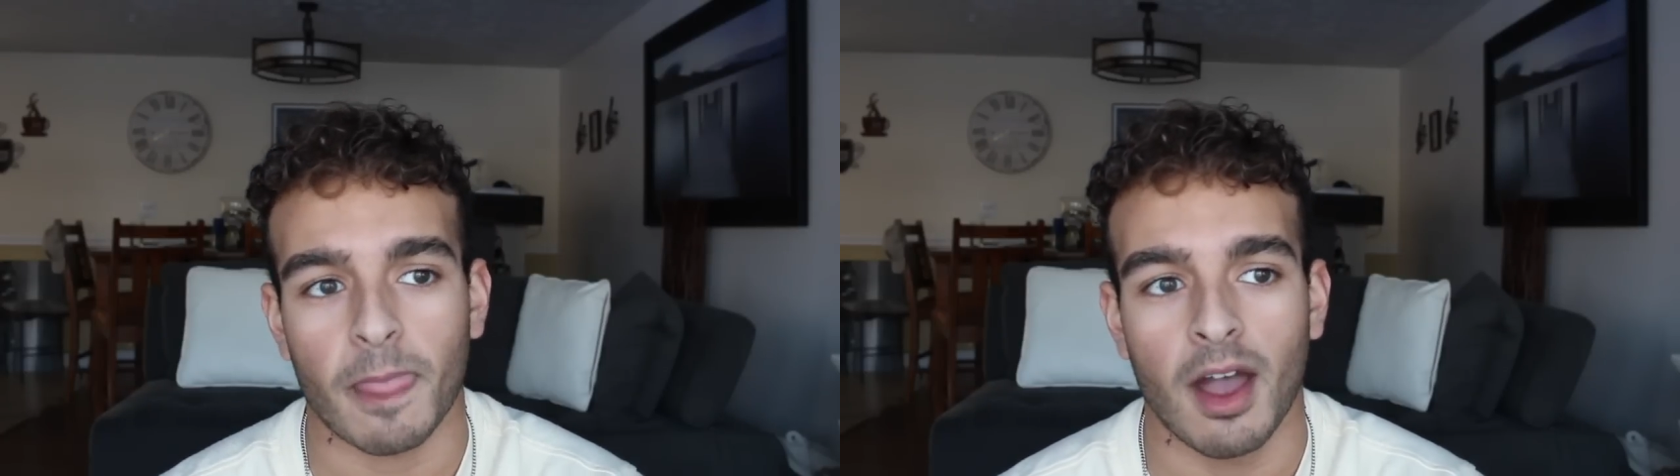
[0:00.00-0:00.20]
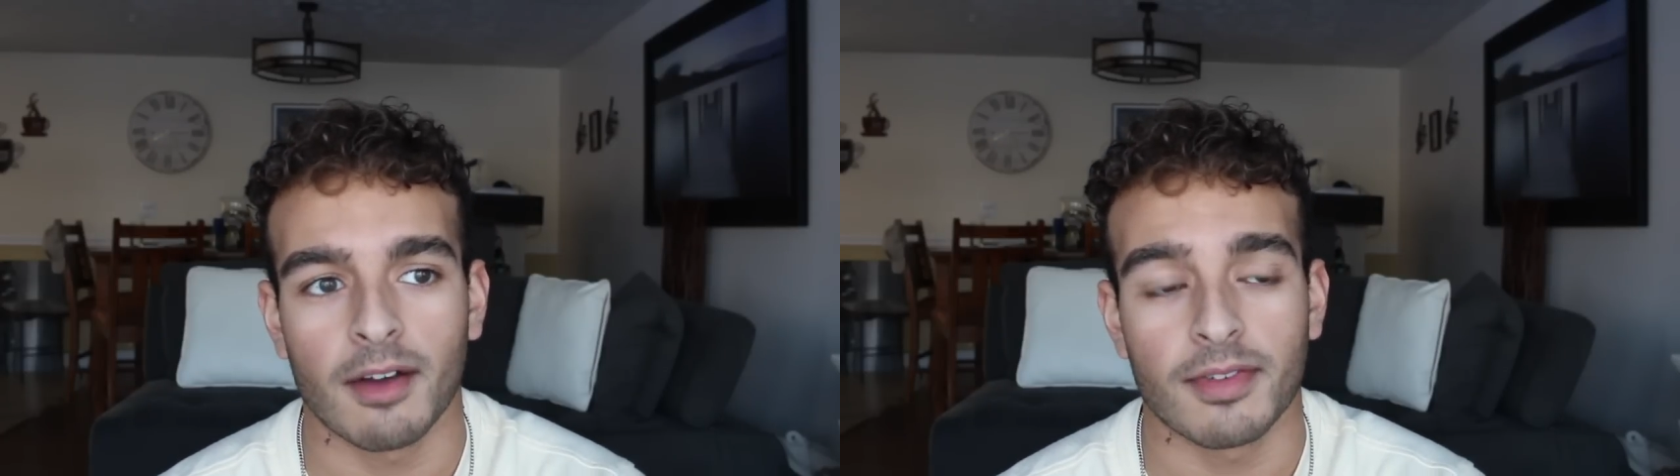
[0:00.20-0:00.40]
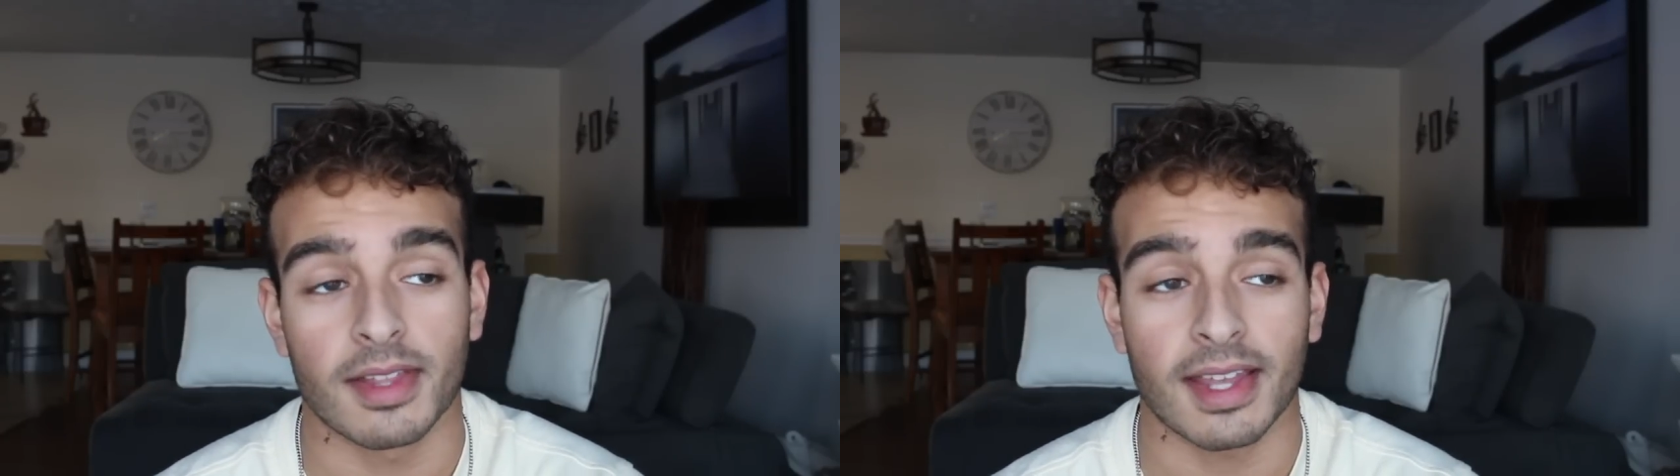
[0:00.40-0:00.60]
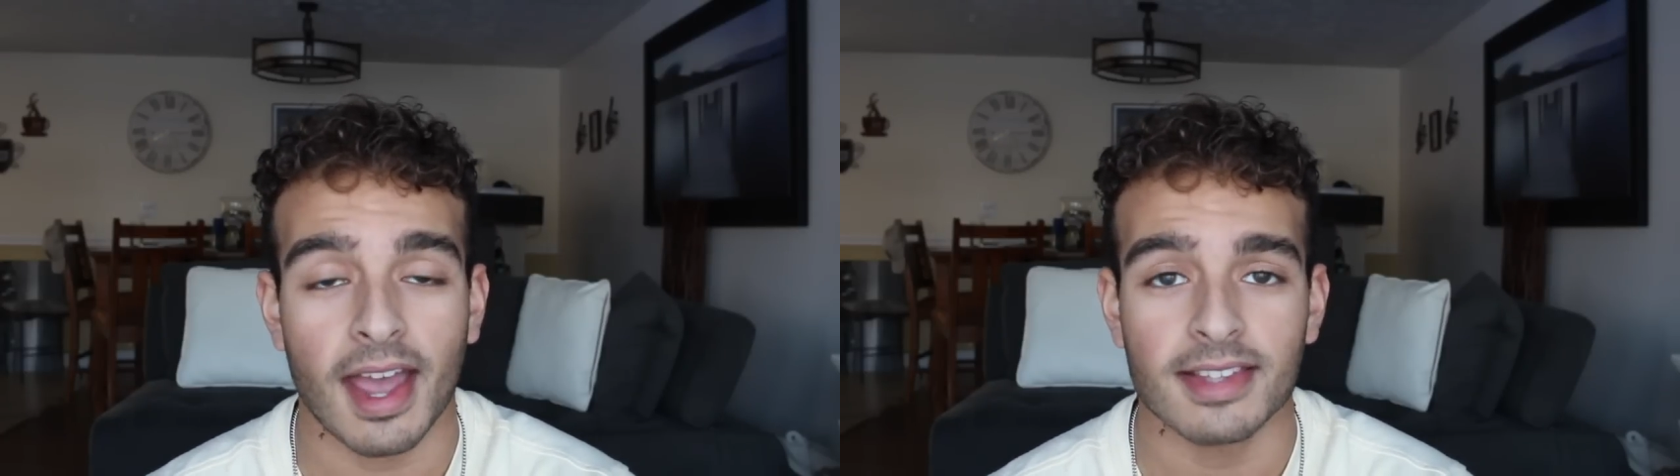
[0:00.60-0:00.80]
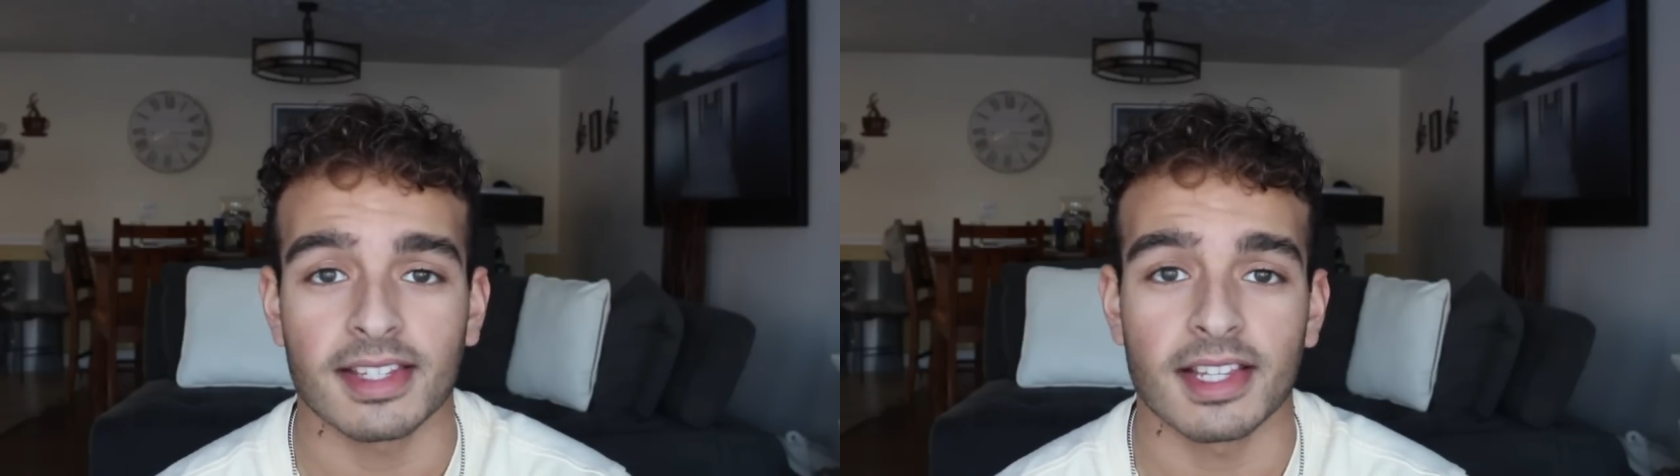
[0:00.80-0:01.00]
for the
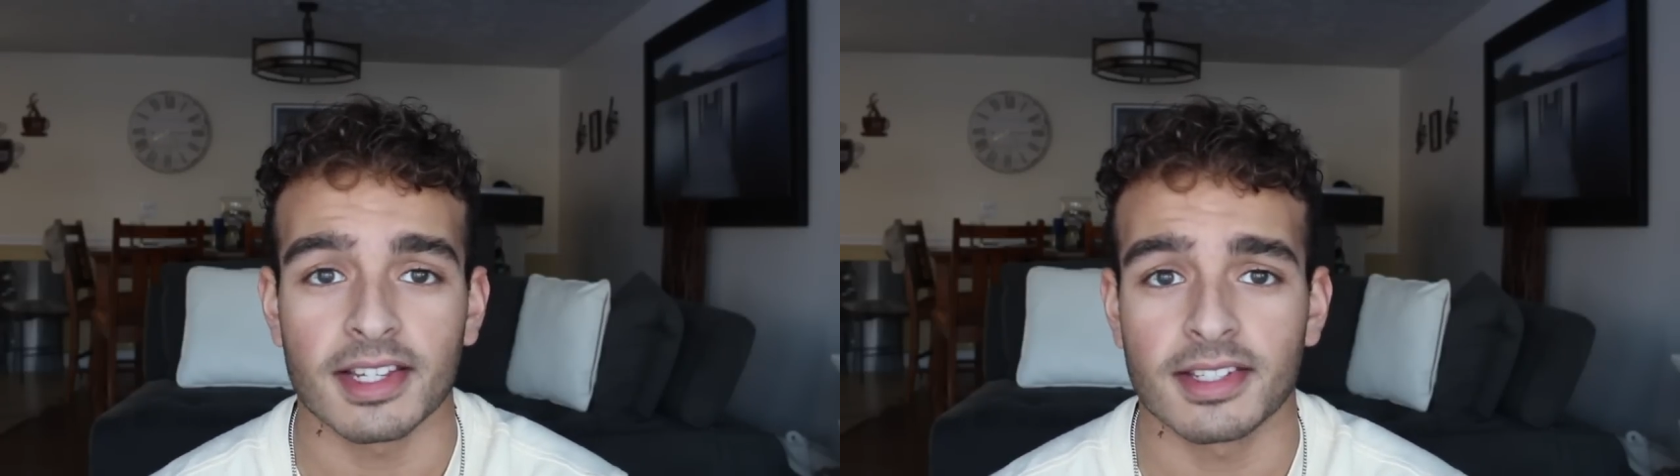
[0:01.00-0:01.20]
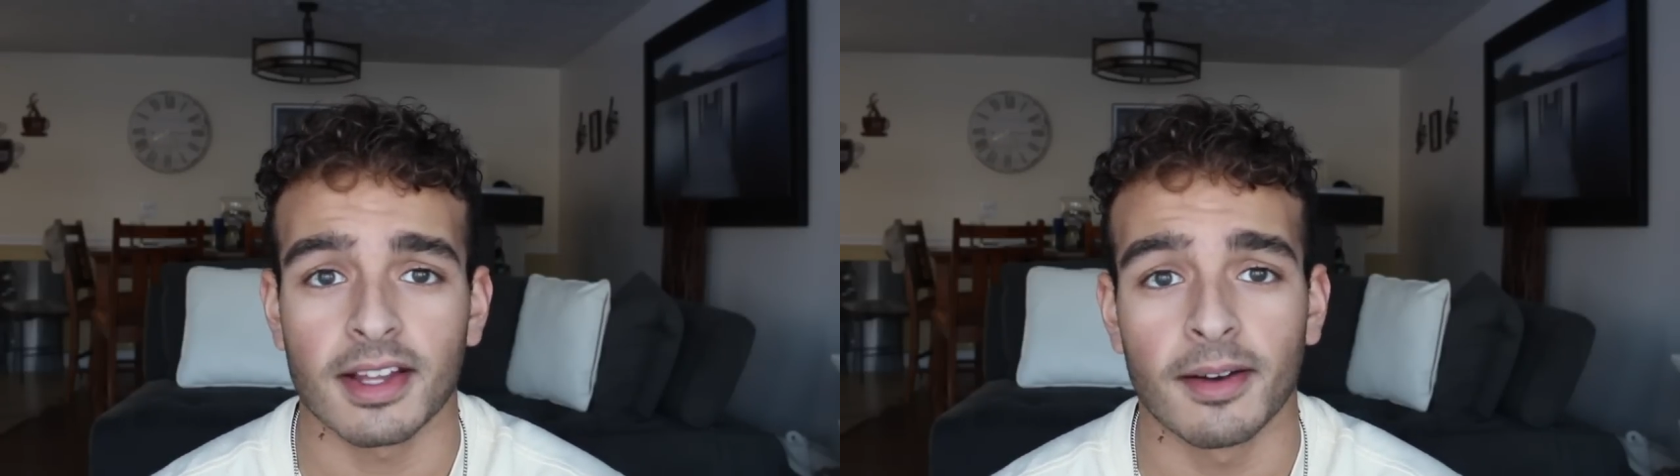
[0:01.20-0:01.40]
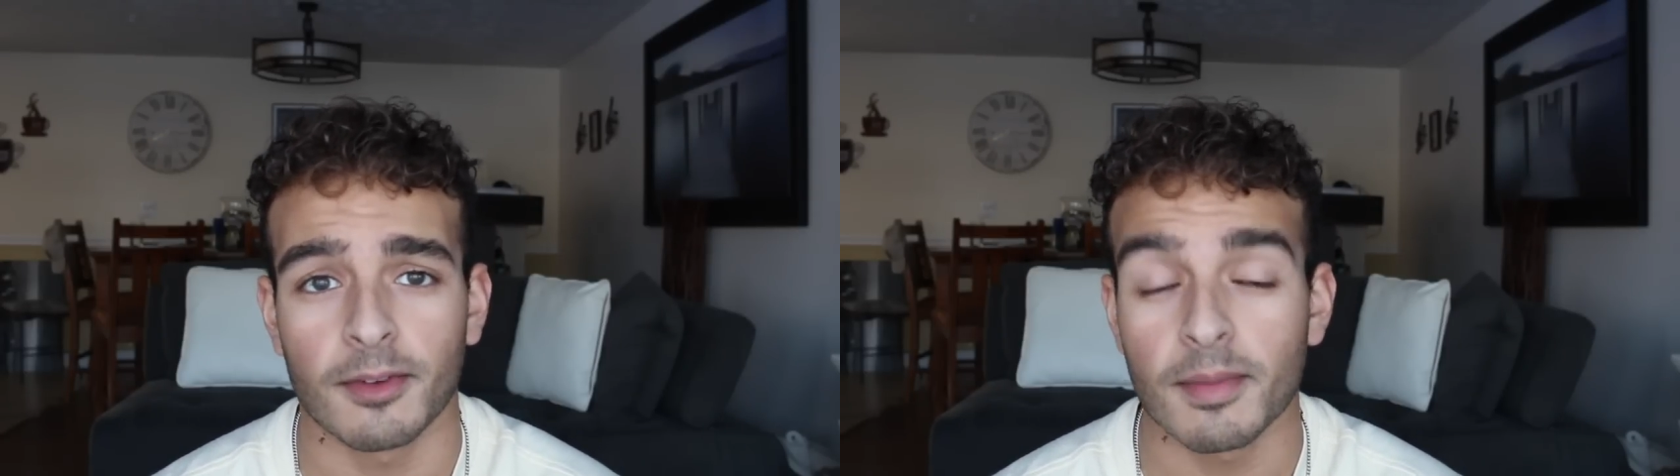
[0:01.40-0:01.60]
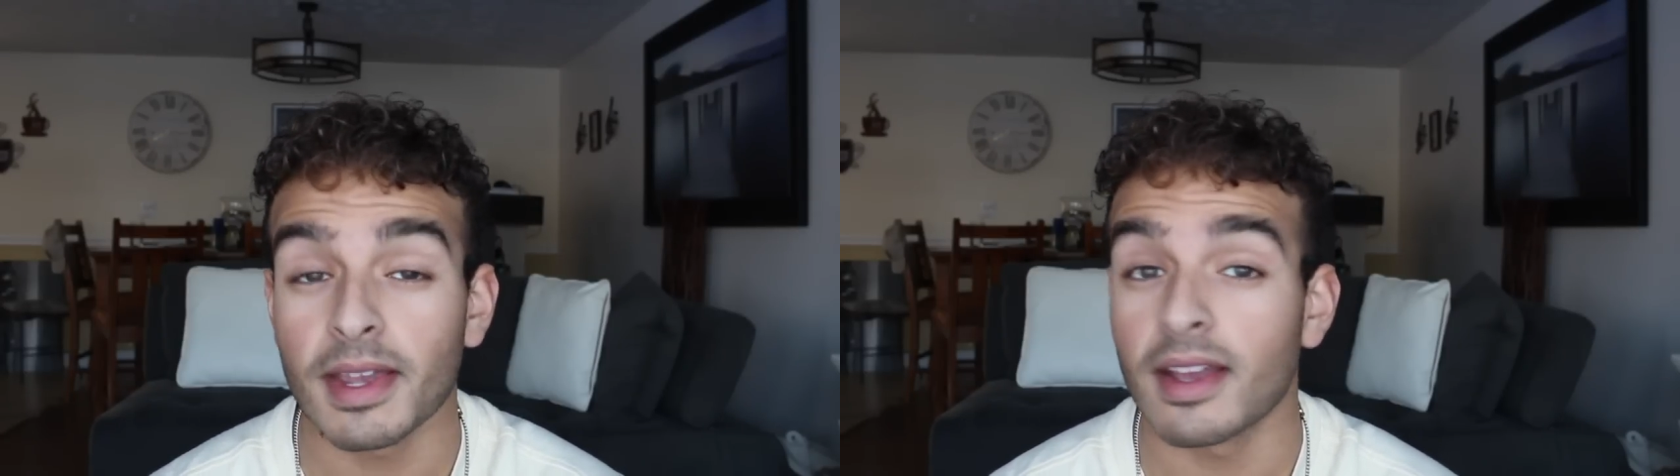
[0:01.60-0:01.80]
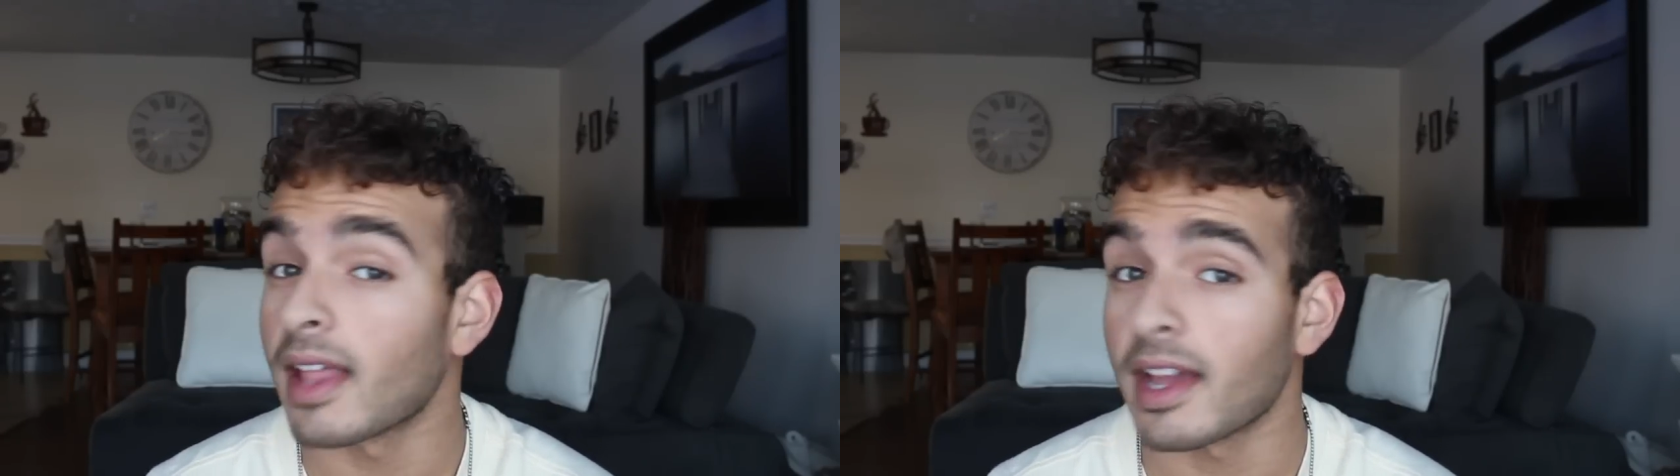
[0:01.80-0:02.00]
guys at least, for
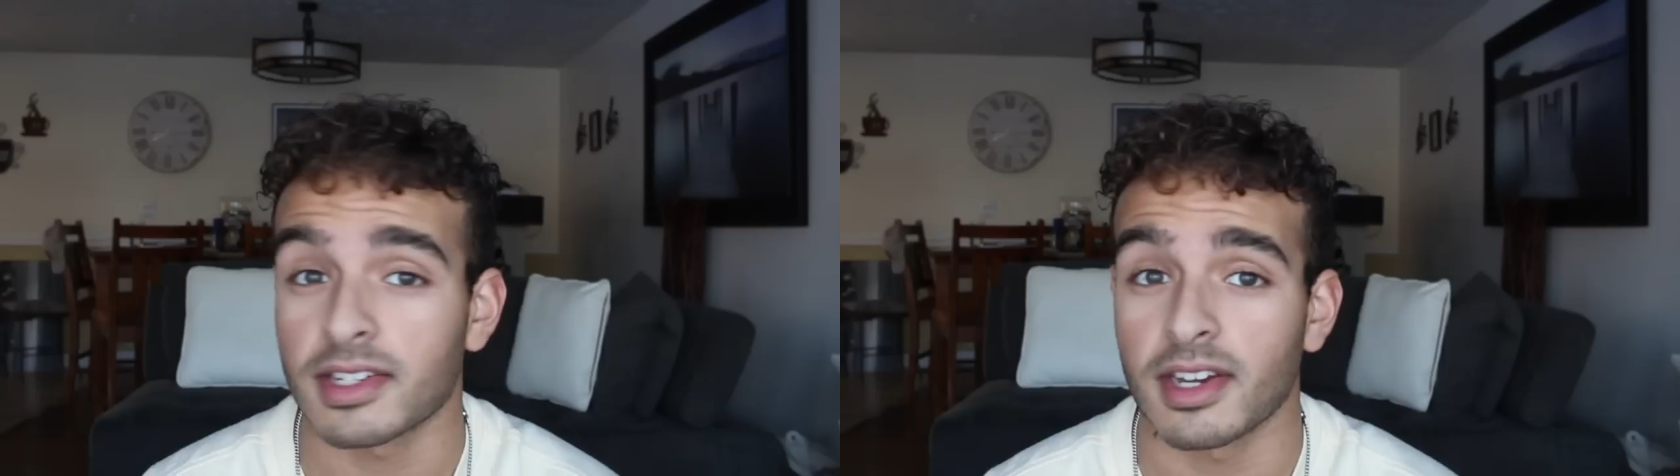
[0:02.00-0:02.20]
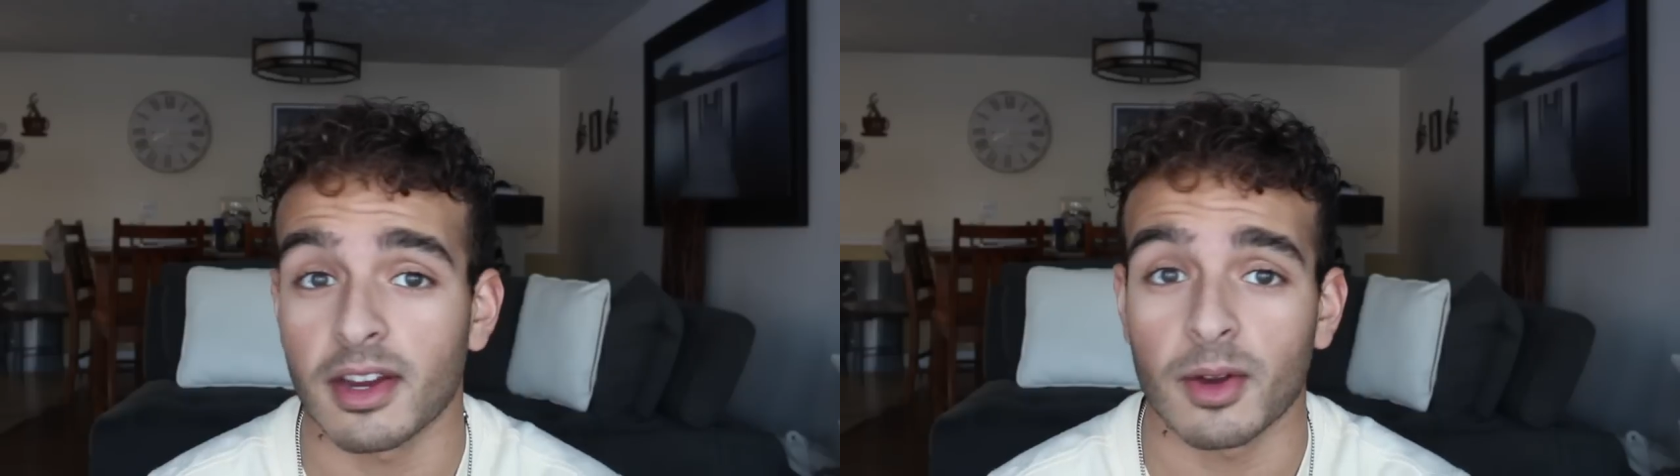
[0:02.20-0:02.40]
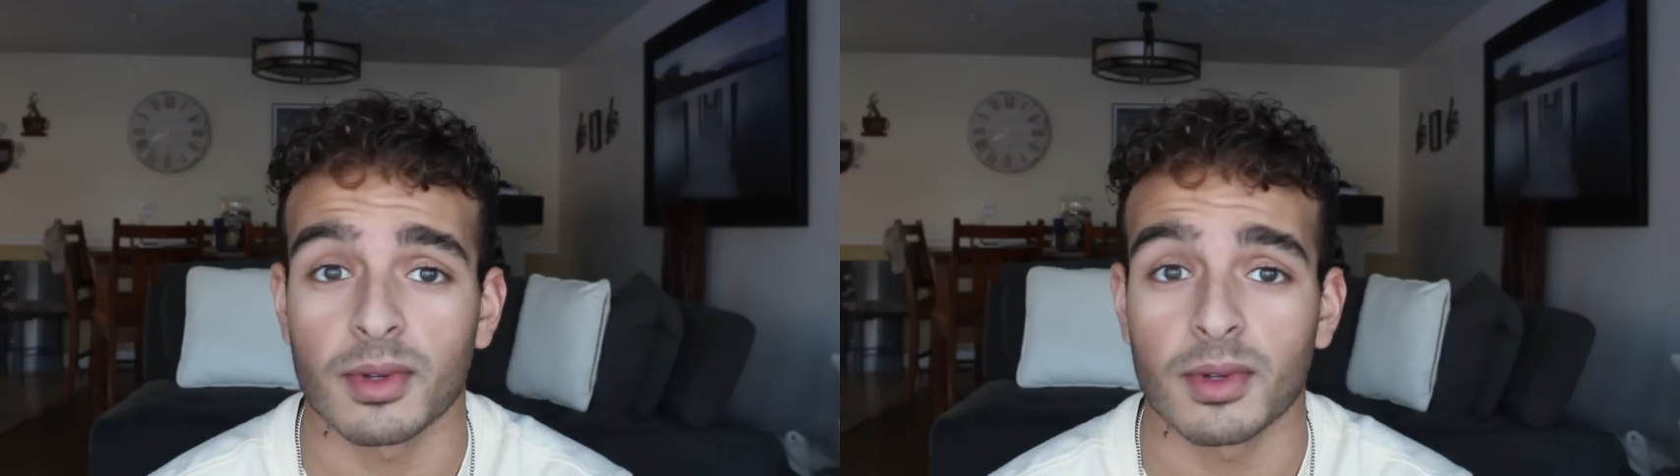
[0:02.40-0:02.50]
me last year,